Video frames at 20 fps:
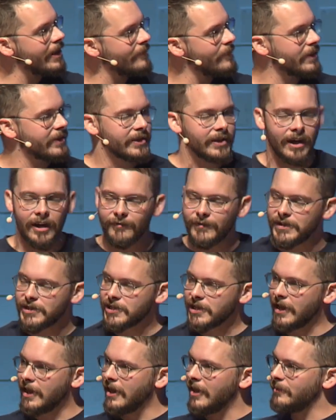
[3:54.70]
up at the coffee
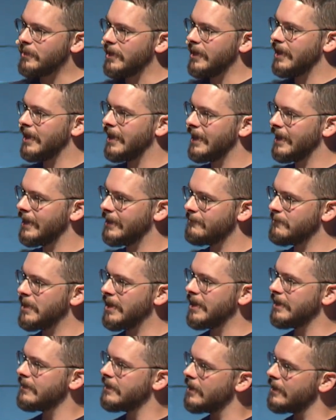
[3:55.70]
shop,
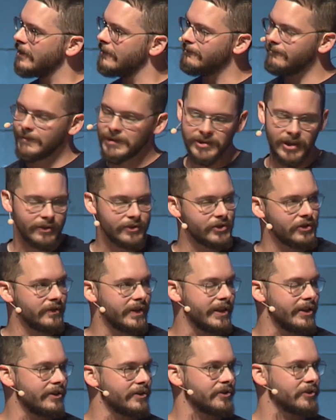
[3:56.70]
me and these other two
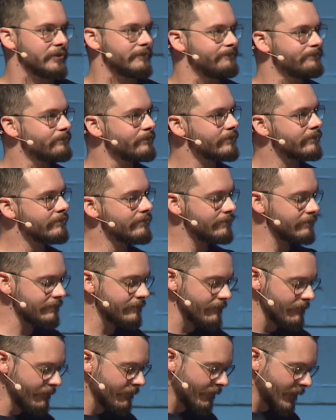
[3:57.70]
leaders.
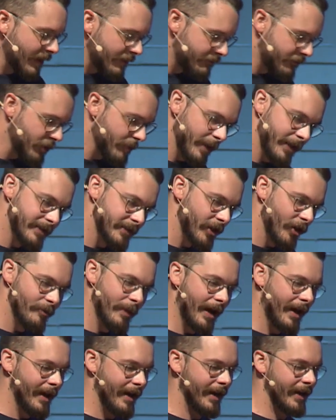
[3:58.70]
A few minutes go
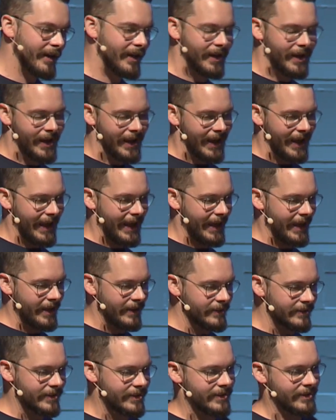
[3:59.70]
by,
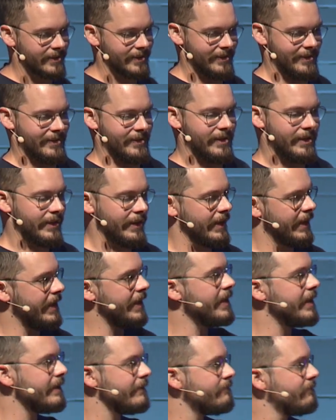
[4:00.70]
and
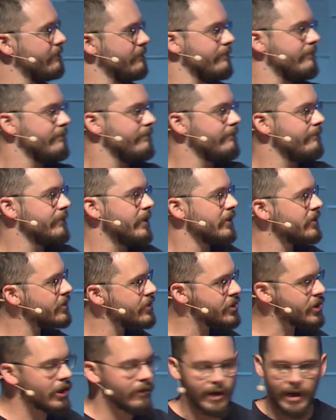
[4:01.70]
he doesn't
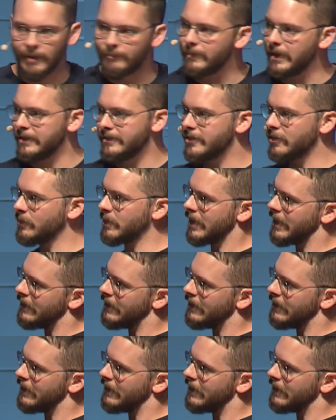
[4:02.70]
show up, and so we